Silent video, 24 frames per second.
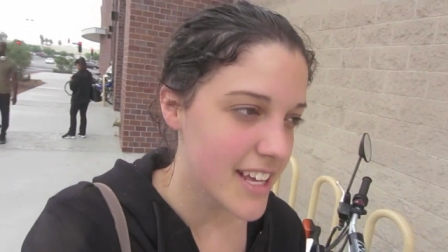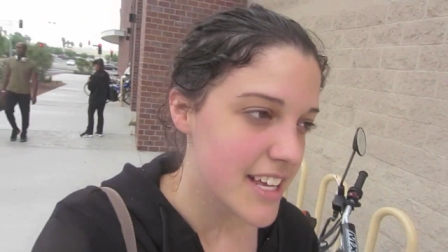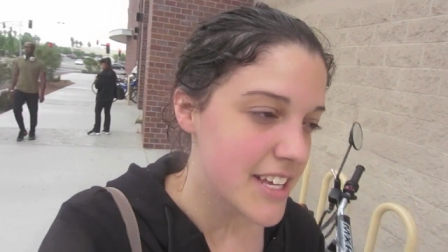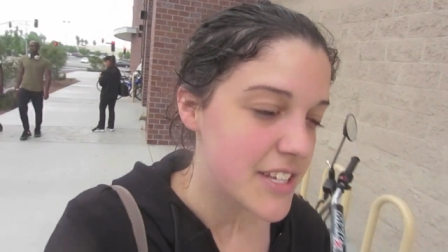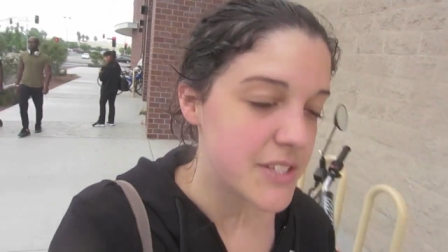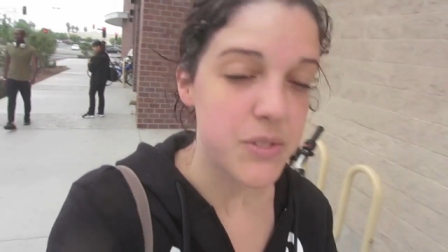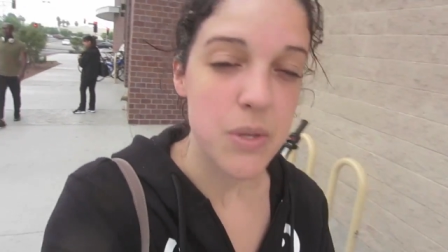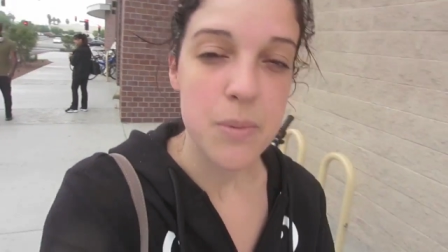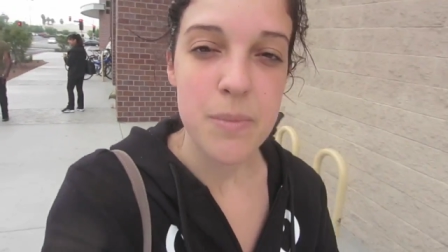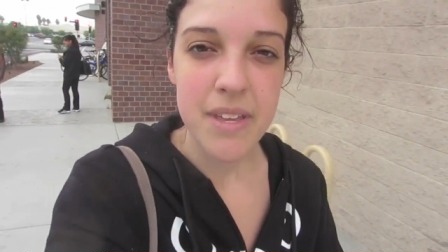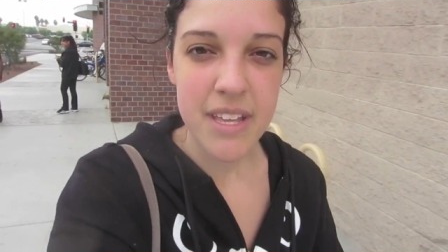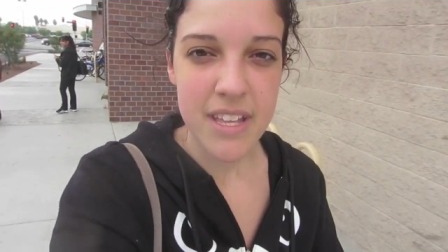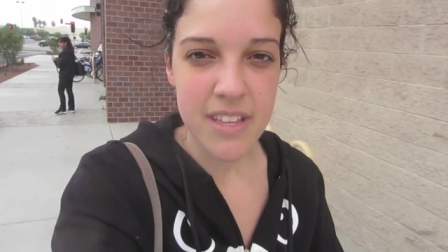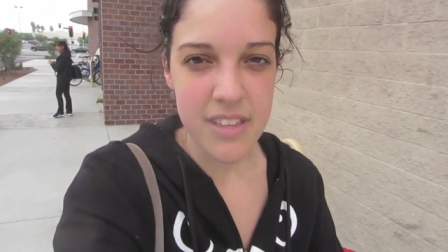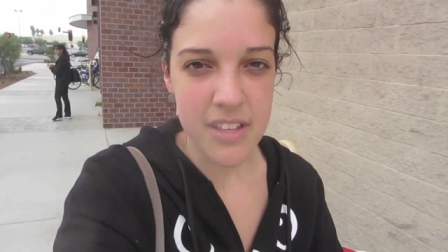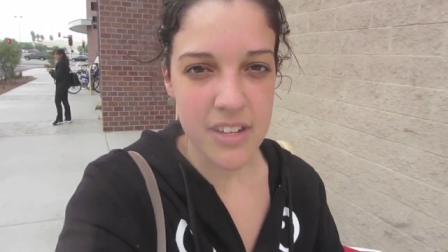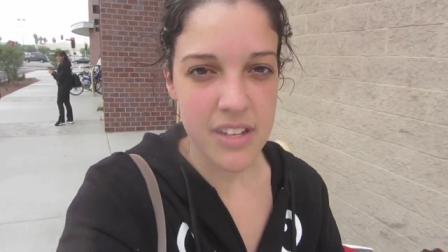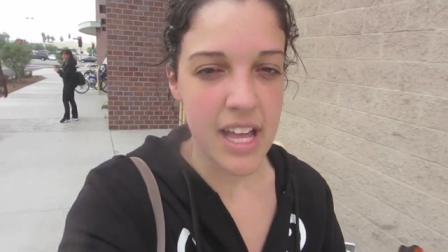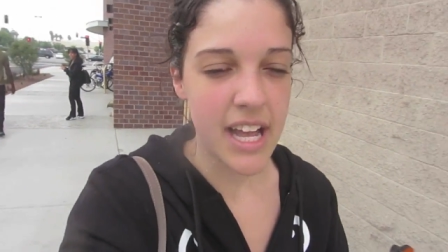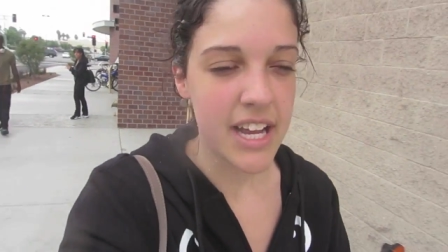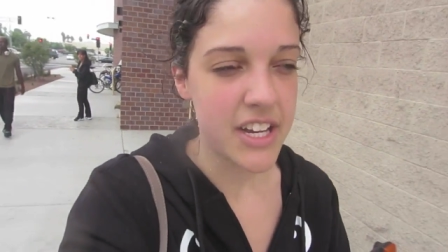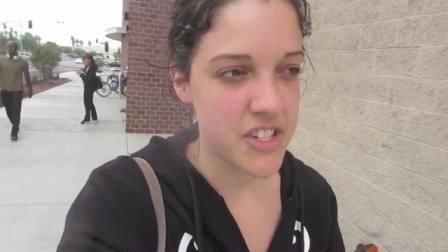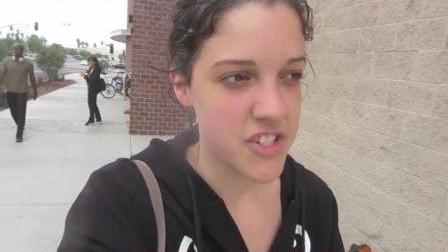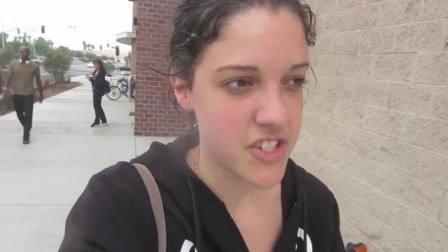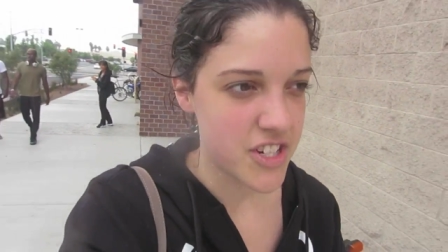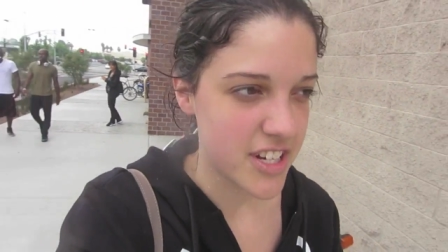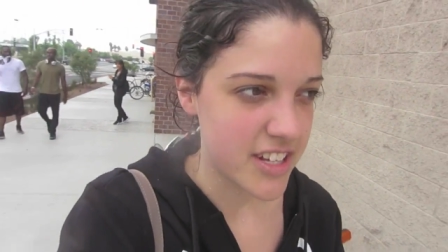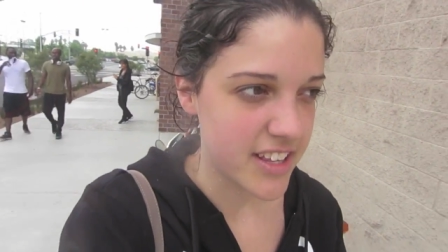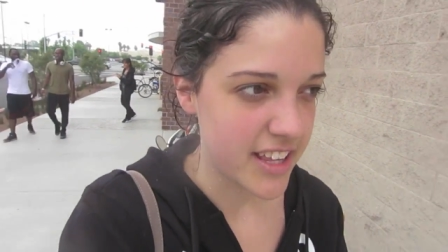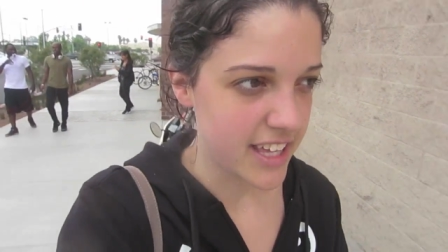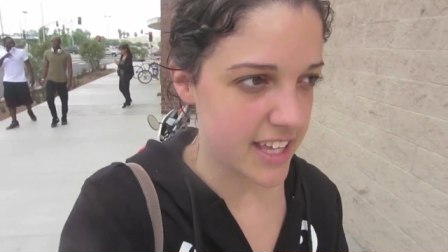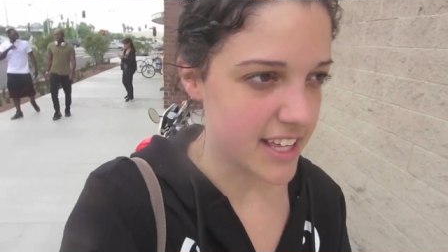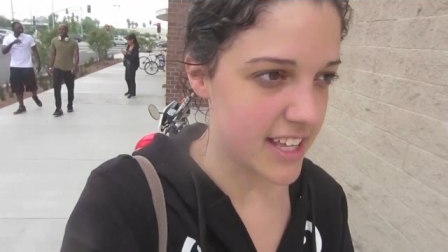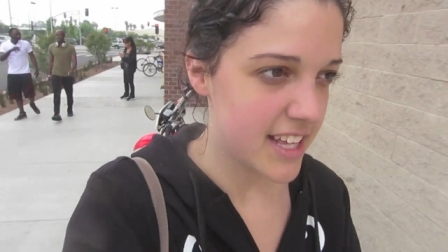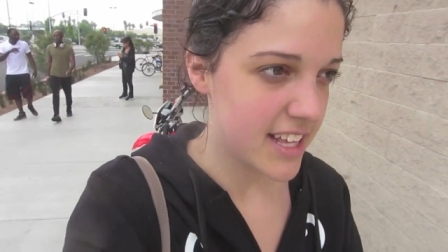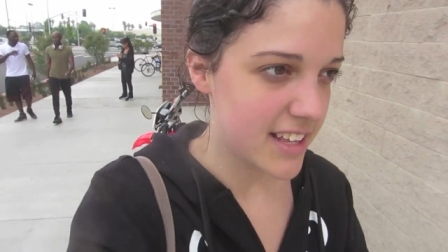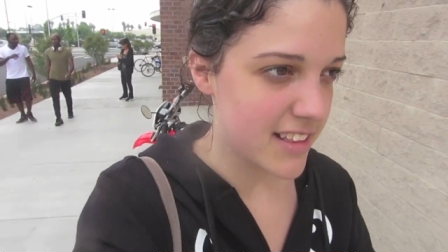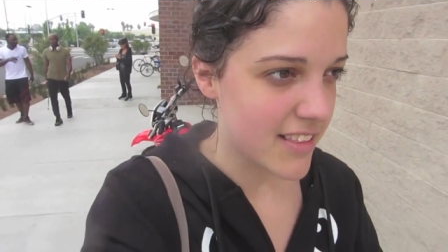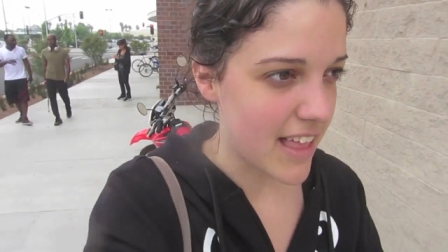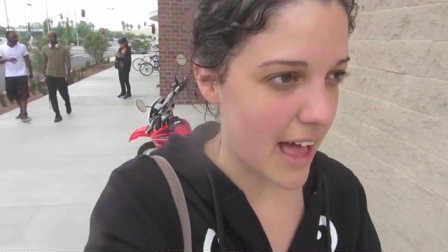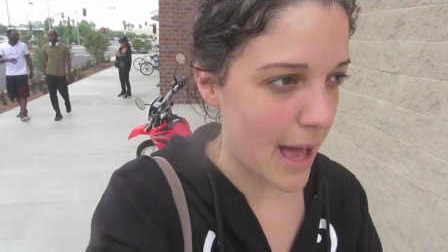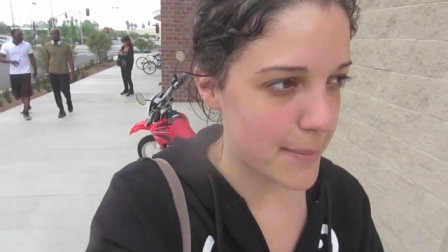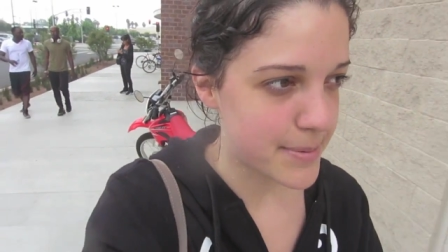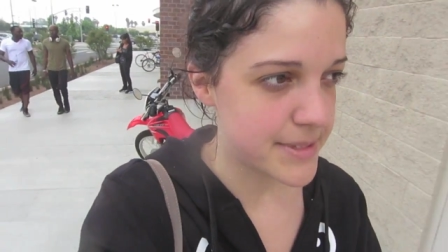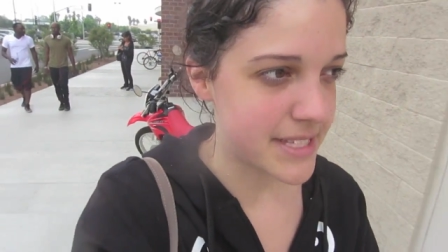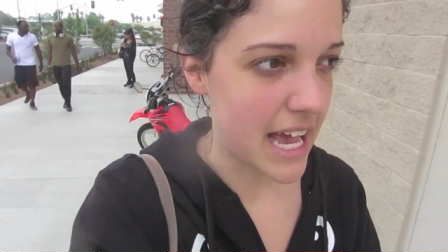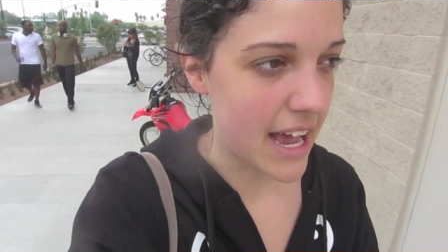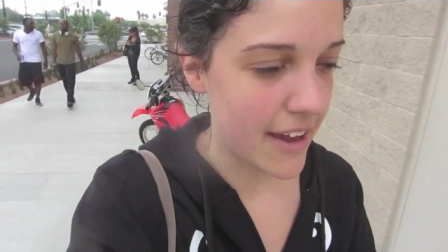swimming a little extra like
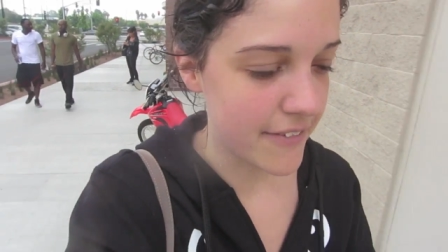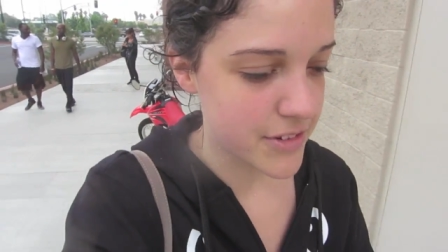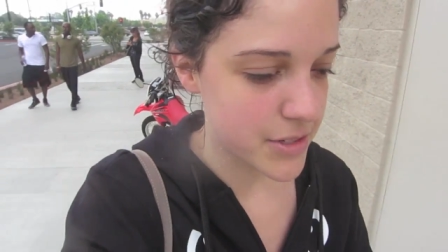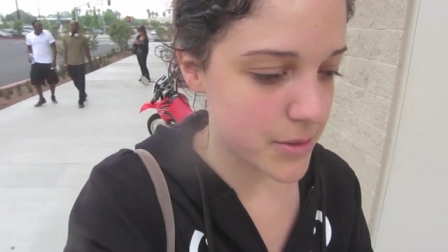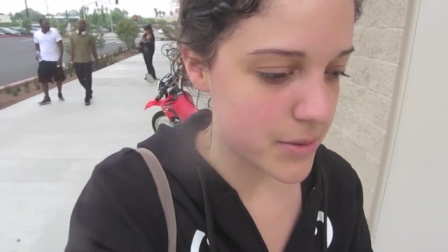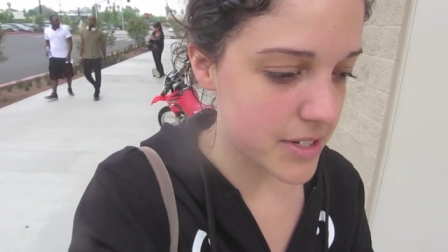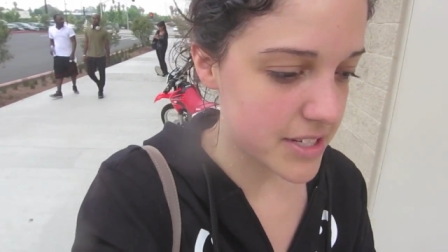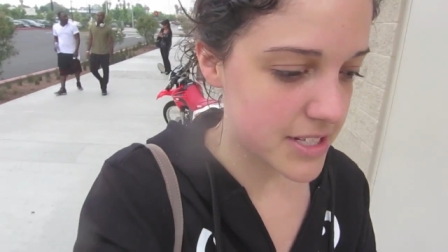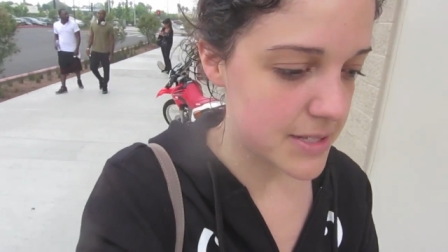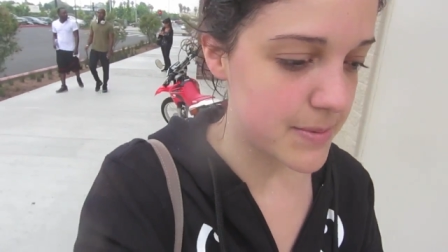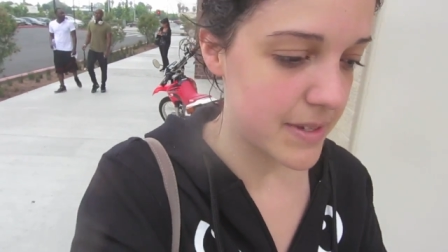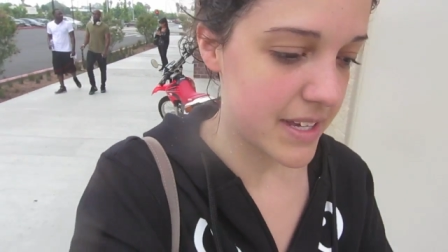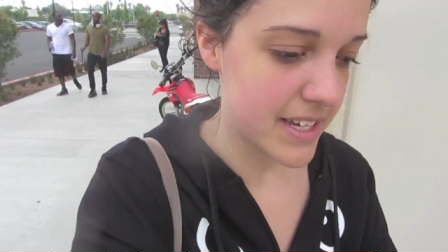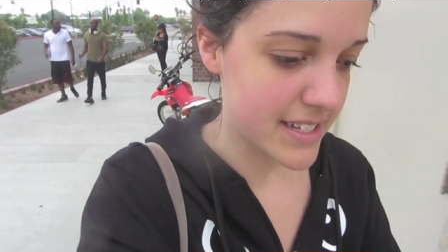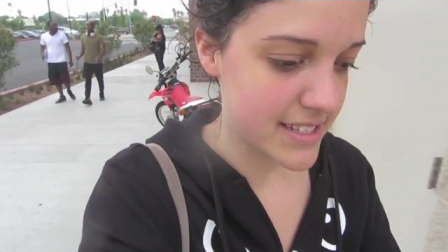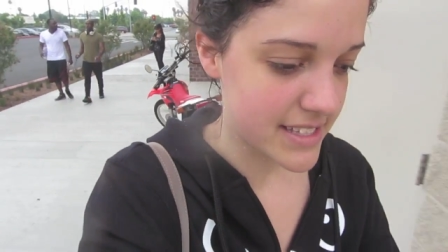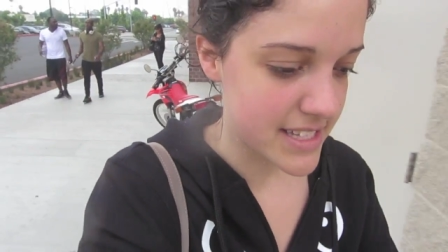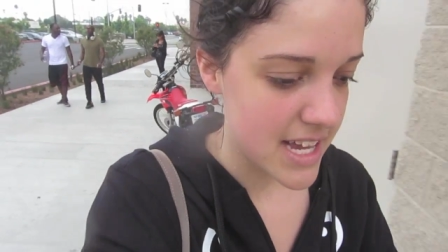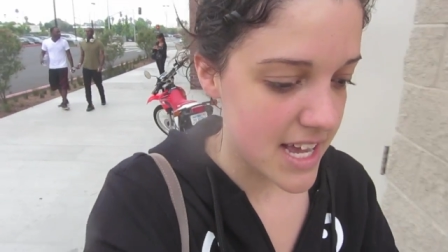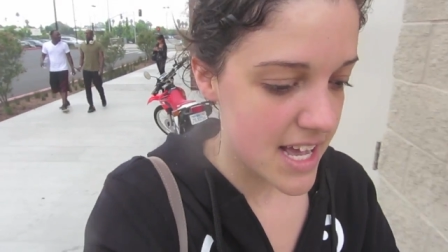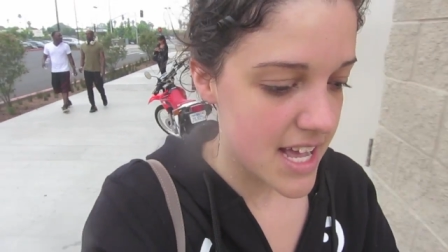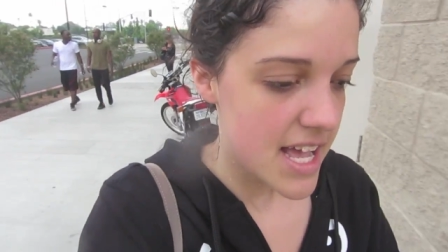laps afterwards because